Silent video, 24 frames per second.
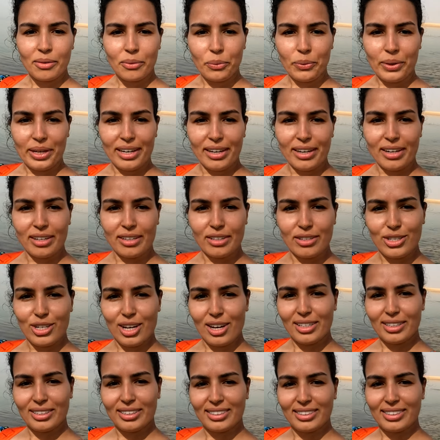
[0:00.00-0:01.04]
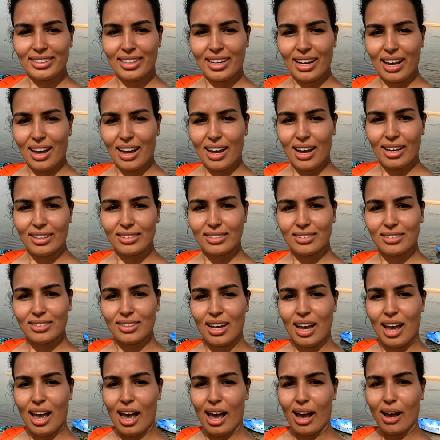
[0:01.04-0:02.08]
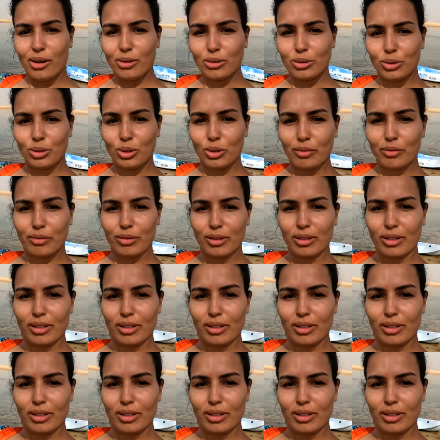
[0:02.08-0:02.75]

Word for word: We just got out of the